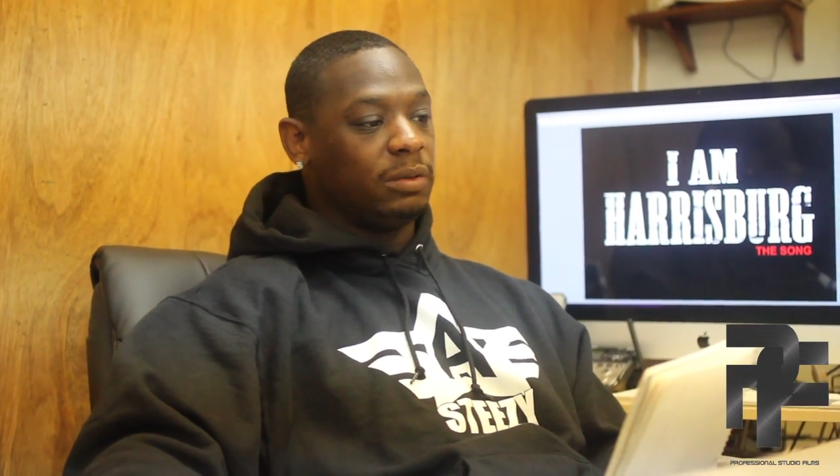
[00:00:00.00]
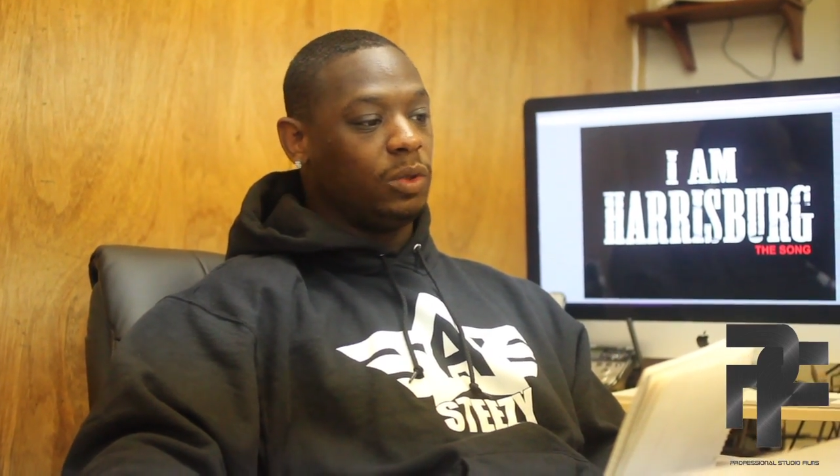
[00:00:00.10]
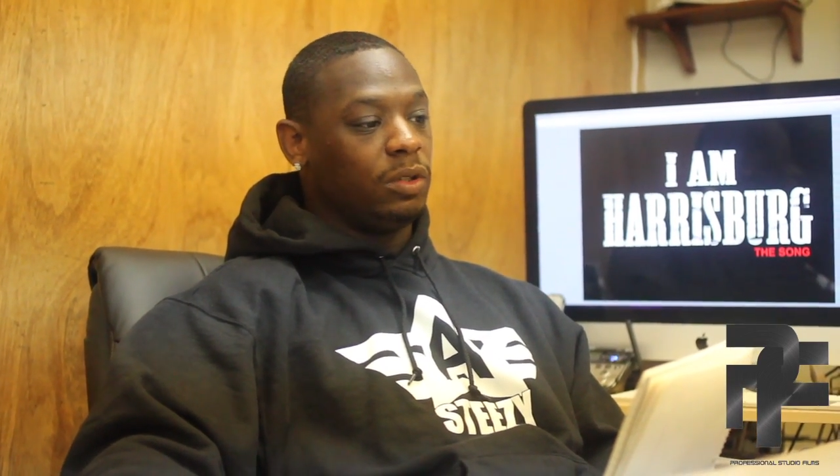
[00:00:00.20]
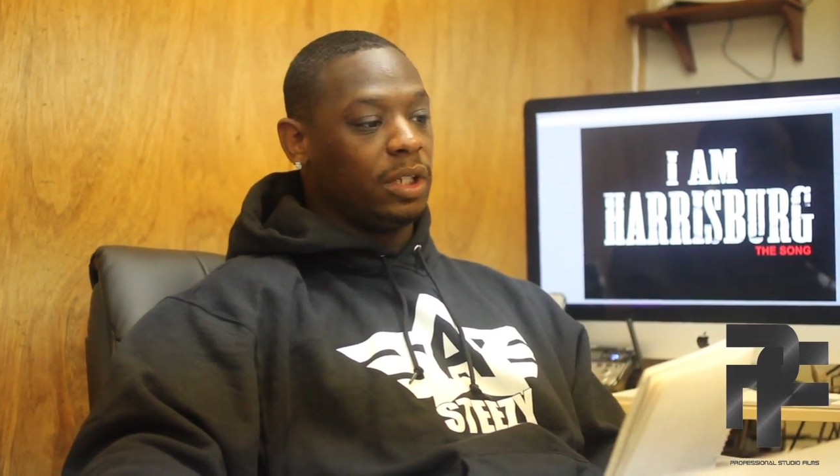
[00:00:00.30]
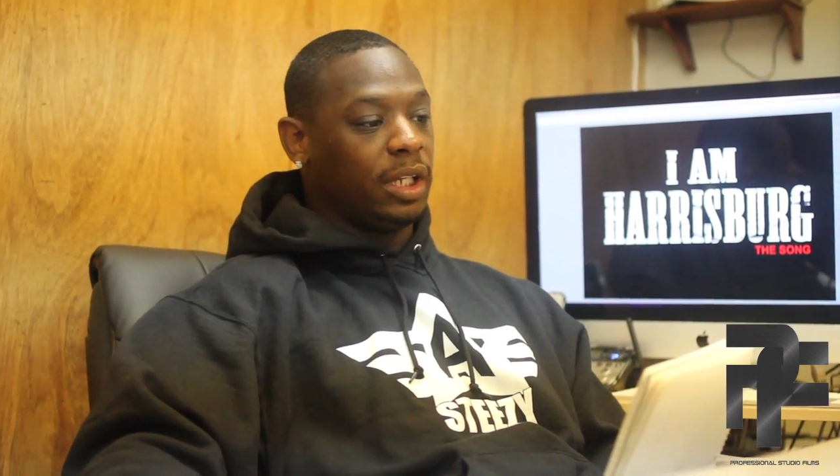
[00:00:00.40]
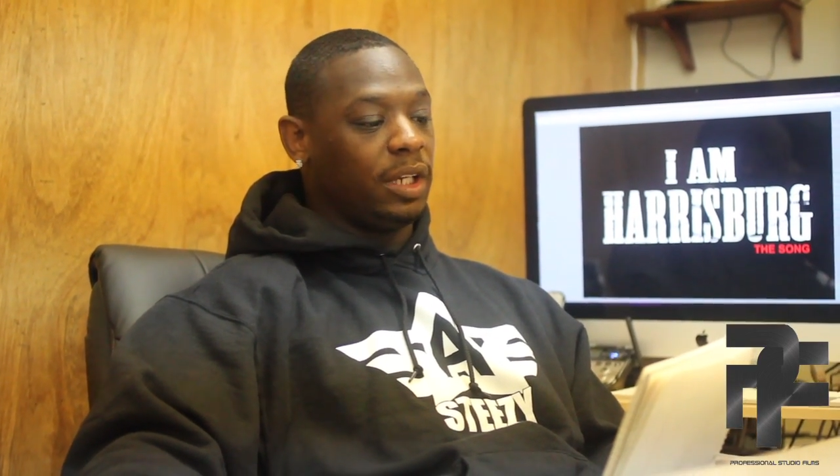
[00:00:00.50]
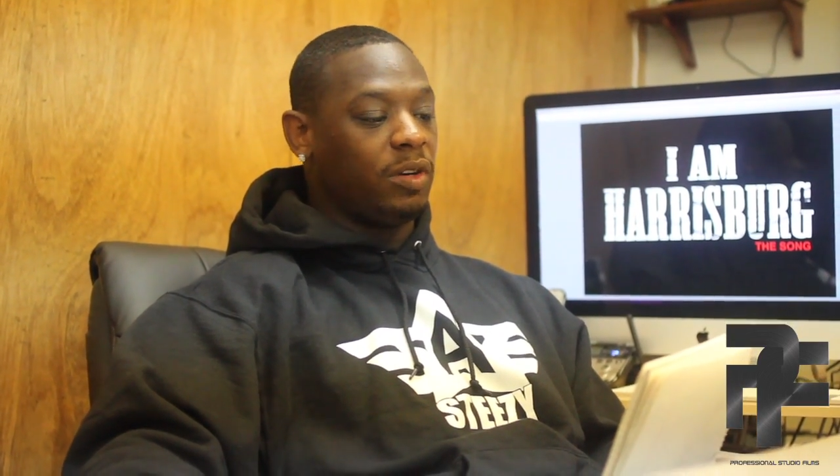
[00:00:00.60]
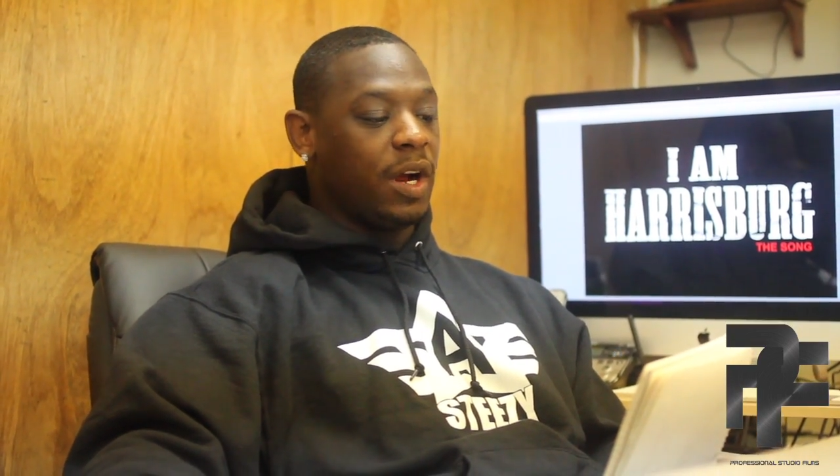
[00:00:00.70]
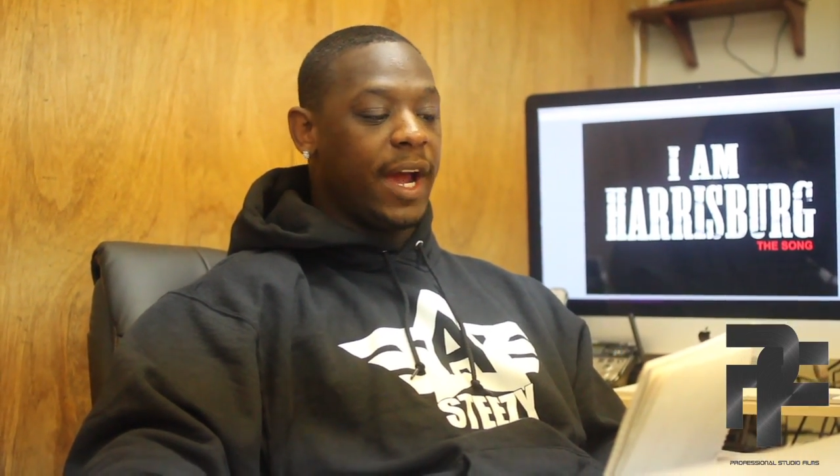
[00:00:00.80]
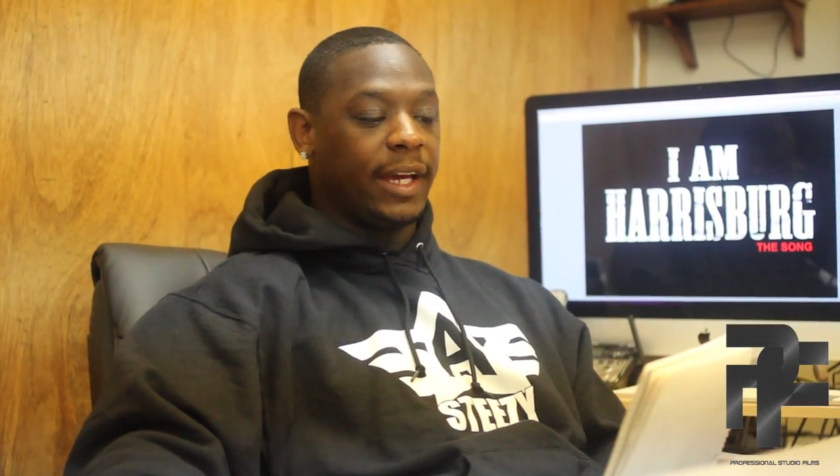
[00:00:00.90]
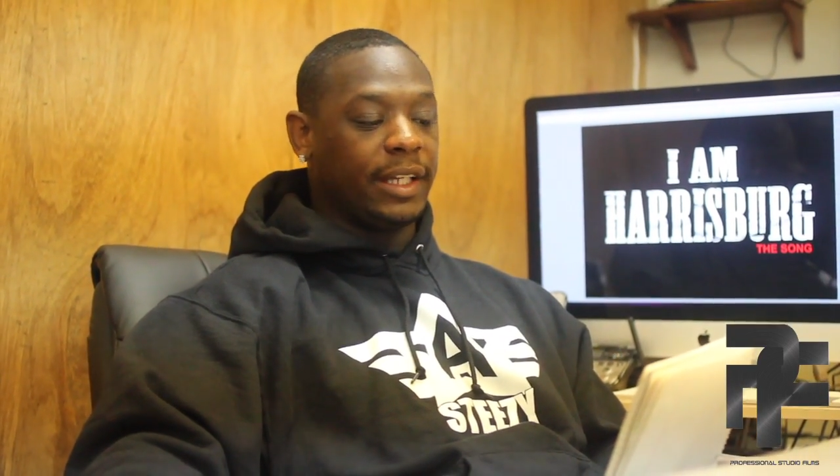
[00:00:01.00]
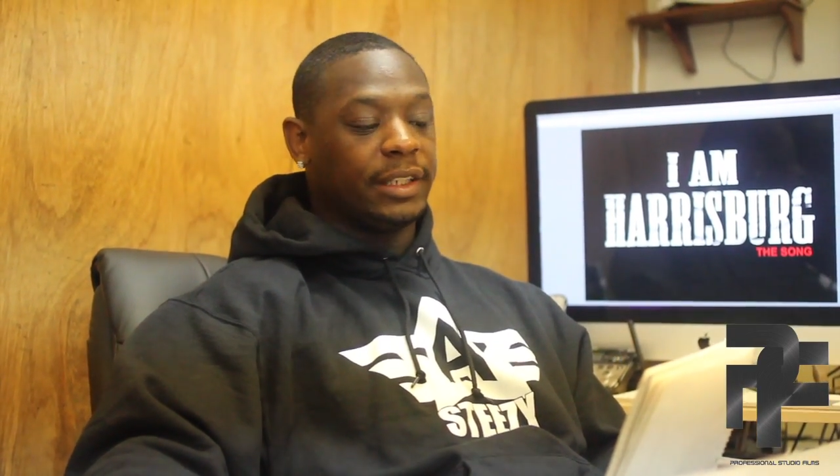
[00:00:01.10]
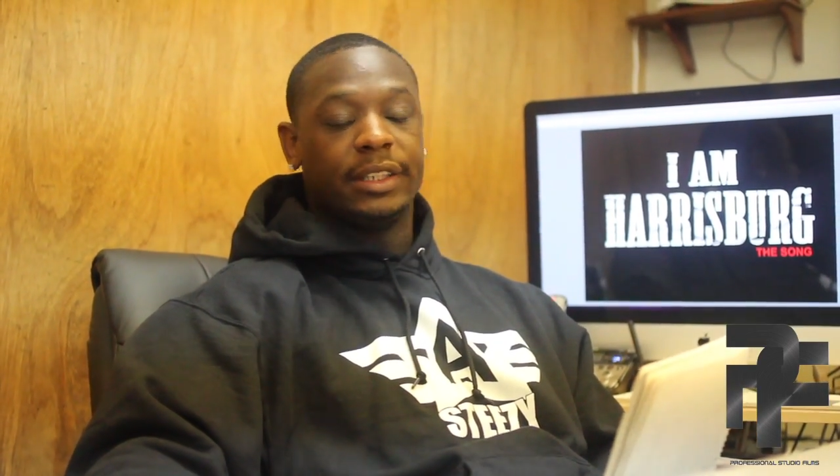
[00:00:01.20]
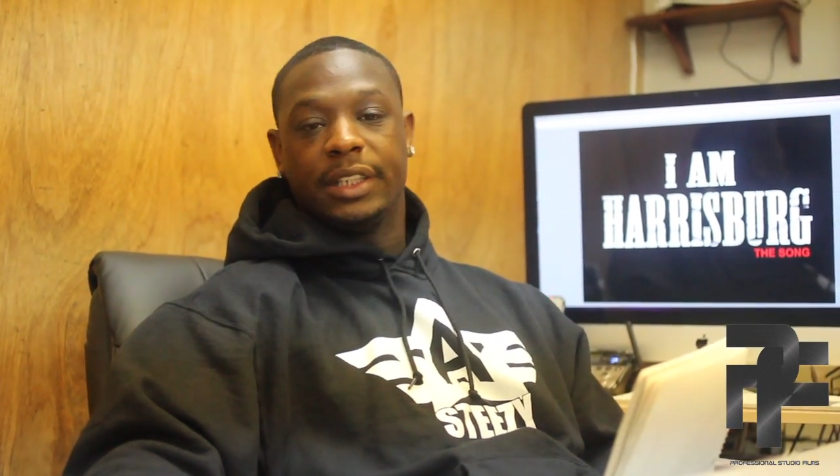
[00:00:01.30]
We're going to get it cracking.